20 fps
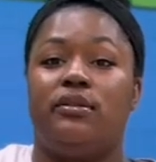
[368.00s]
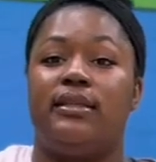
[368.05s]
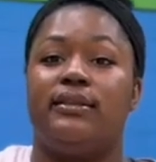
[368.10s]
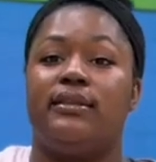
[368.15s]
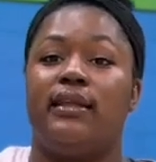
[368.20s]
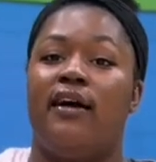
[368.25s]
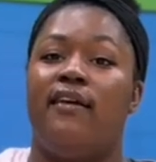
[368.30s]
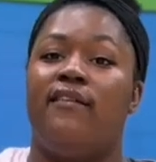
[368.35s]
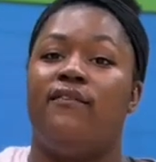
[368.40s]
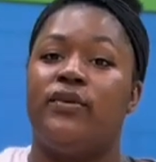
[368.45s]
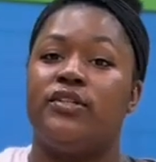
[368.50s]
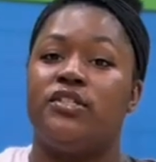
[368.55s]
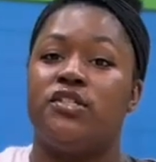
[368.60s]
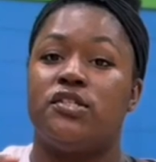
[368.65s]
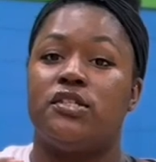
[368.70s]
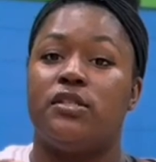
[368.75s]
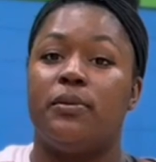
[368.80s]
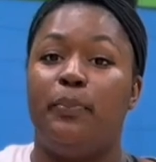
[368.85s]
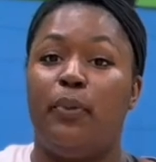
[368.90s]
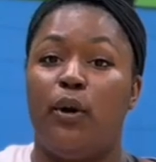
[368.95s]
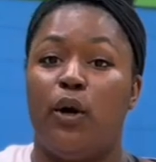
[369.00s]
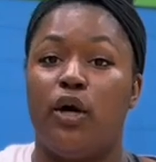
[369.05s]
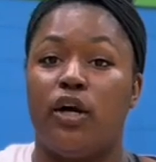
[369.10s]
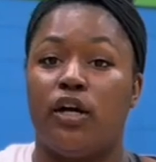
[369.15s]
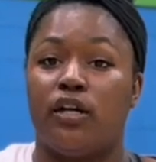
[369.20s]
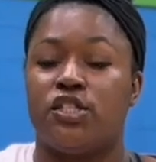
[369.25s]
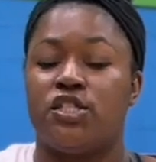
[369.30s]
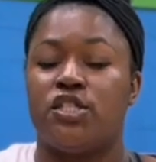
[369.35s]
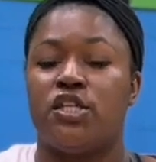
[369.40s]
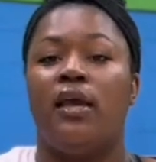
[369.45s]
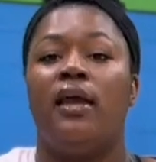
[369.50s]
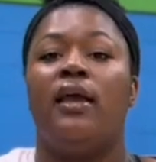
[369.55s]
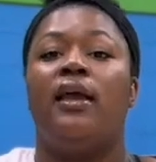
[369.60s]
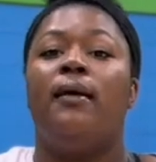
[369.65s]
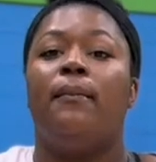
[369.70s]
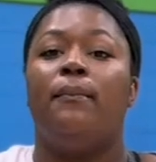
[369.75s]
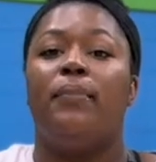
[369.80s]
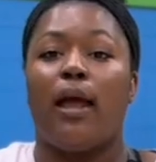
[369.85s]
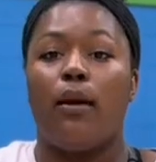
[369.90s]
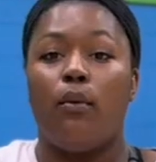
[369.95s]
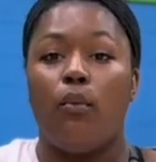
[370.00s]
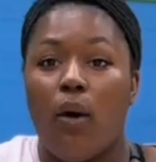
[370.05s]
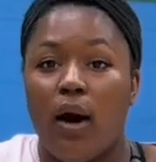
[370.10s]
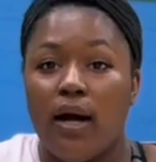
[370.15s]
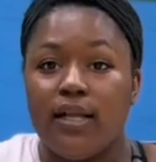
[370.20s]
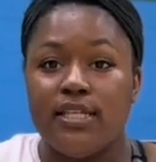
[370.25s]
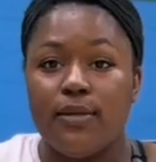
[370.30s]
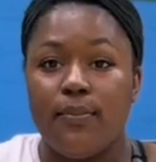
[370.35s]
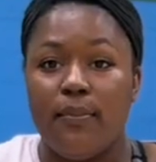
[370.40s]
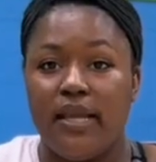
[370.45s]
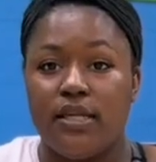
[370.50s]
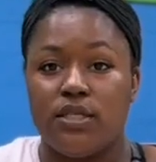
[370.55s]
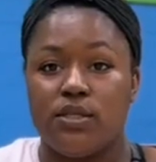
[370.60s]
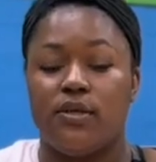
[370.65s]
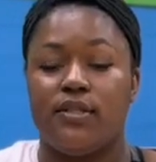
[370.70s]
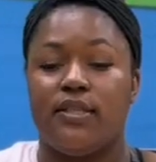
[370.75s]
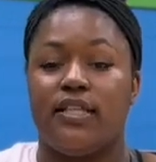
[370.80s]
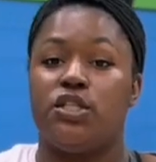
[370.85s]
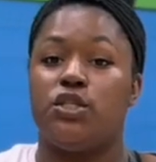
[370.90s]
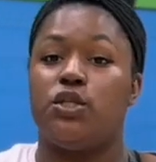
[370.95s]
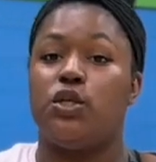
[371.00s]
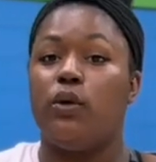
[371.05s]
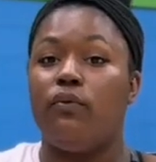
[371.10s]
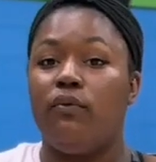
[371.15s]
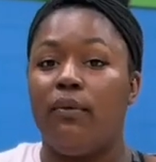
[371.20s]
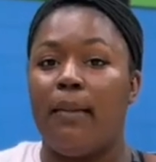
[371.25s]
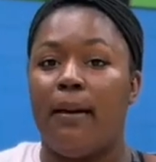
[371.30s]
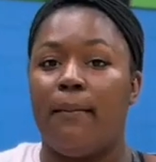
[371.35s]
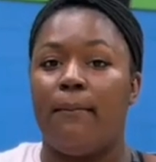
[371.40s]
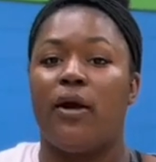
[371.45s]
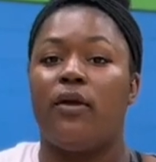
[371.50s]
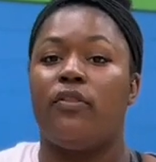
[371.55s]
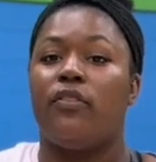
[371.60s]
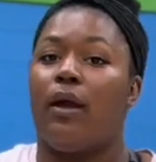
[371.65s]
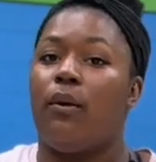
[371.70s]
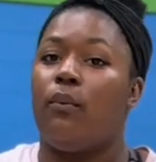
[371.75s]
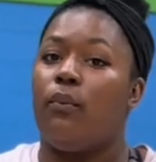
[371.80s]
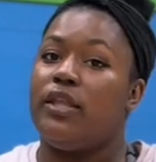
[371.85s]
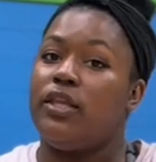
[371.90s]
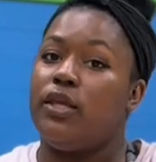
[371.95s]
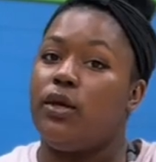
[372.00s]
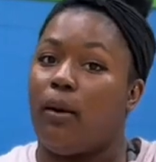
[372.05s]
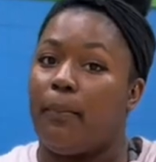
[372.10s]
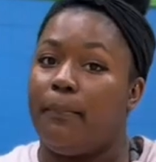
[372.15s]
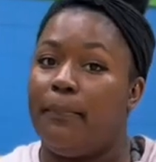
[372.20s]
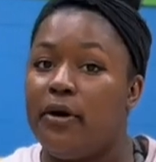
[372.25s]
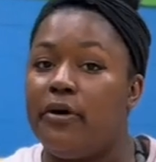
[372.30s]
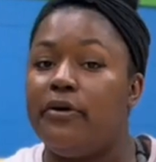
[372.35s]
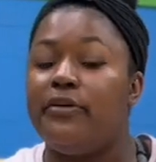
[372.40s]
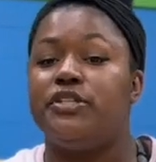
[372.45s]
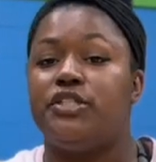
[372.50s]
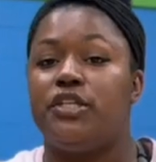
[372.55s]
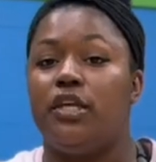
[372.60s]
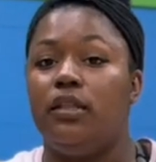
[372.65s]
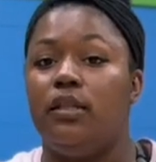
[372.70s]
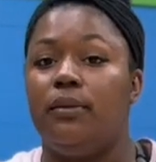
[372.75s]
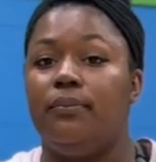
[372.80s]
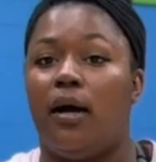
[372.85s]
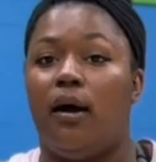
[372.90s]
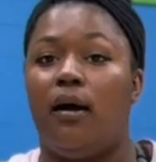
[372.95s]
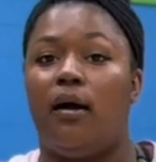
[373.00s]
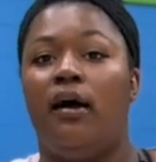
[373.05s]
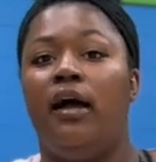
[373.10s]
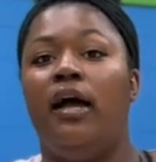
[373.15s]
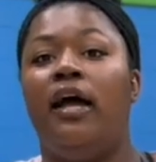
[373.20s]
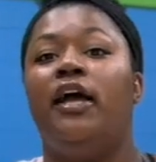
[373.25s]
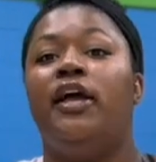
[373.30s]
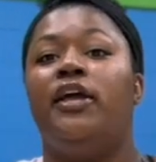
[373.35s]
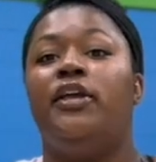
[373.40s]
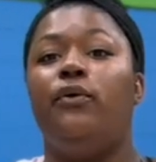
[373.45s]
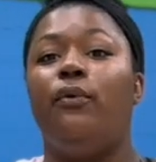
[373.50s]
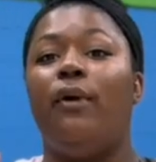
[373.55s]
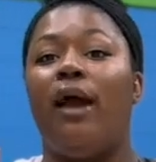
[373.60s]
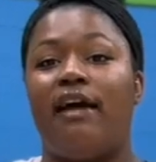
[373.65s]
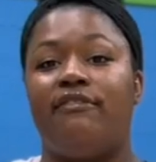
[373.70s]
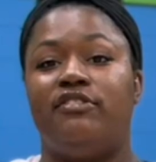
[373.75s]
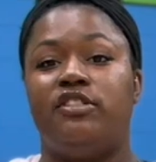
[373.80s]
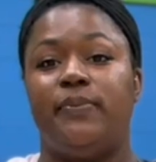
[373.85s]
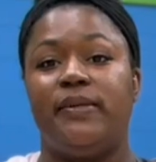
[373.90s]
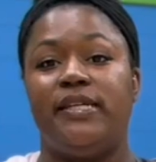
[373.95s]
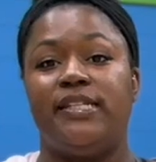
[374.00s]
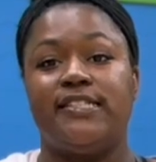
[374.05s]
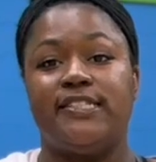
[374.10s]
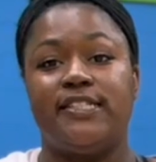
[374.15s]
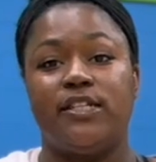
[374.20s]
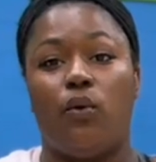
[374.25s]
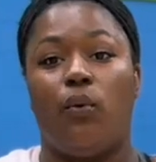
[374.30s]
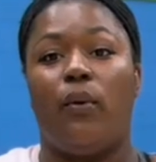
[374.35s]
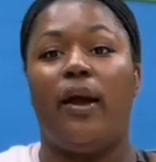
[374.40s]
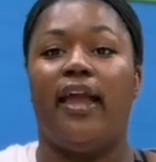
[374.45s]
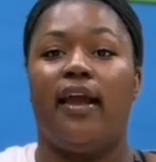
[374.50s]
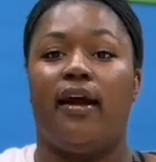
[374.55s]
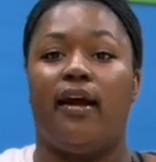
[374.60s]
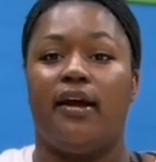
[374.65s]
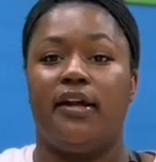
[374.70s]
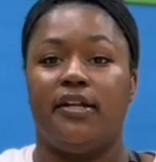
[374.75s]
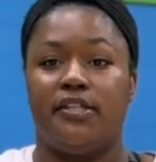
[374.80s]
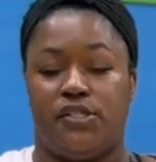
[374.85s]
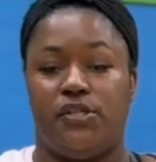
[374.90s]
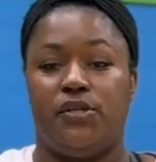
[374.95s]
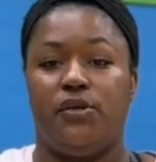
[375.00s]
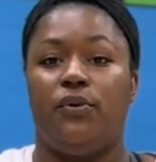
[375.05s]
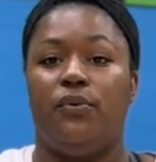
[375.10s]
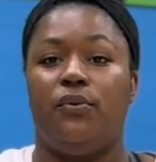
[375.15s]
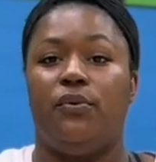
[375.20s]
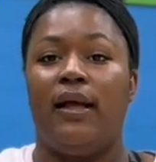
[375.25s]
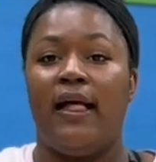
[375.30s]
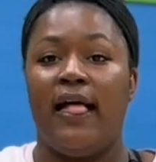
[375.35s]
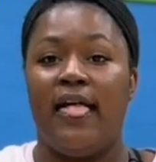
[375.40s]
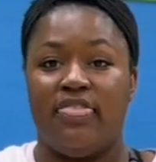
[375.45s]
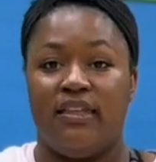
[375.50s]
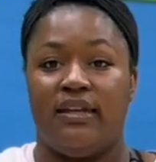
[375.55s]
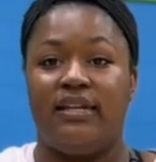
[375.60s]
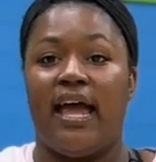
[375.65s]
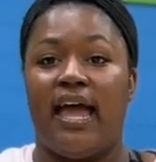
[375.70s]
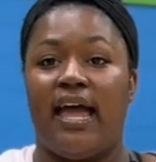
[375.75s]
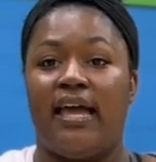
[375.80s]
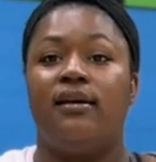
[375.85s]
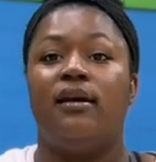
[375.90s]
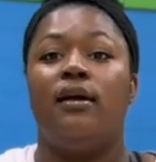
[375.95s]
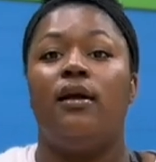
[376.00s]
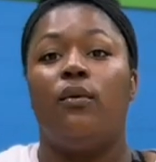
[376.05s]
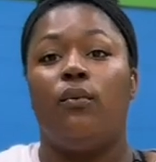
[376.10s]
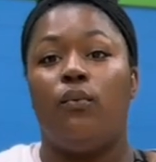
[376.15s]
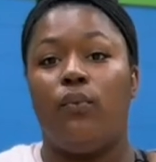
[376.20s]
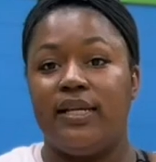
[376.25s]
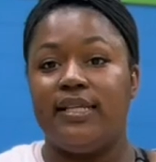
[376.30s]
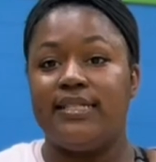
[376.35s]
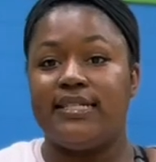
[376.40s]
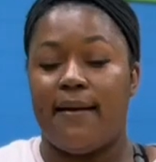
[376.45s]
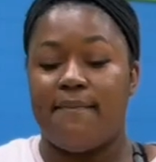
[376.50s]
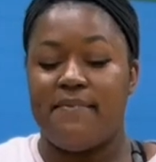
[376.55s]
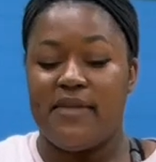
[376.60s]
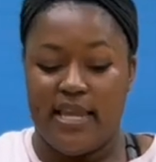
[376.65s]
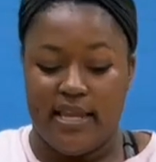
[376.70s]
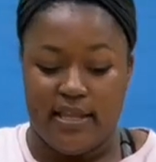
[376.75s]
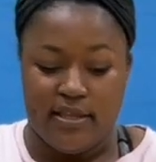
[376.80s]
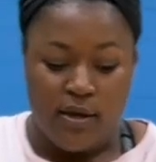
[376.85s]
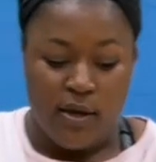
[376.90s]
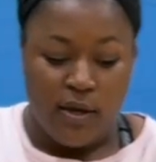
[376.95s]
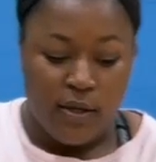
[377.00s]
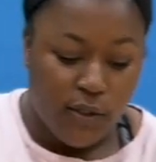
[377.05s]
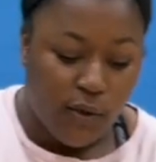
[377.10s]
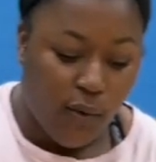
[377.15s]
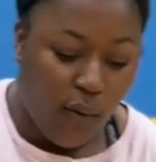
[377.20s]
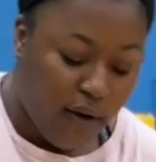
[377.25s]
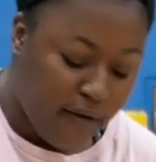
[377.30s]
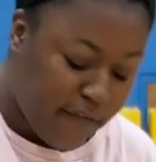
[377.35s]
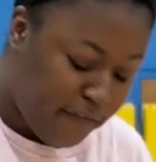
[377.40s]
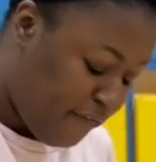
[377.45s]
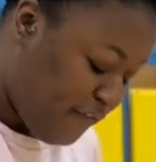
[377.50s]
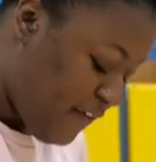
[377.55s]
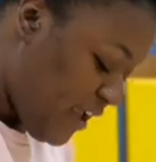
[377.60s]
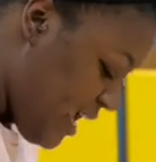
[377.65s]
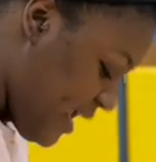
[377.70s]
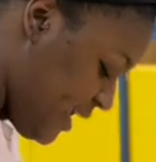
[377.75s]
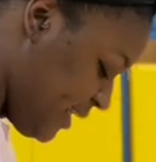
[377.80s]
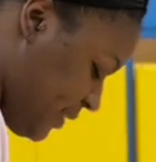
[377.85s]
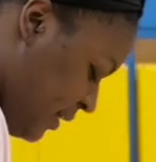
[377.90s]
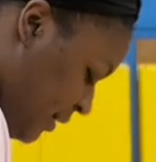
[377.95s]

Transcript: love, which is the push. But I want to make sure that you remember that when you are pushing the ball, you have to be square to the net. What does that mean? Your feet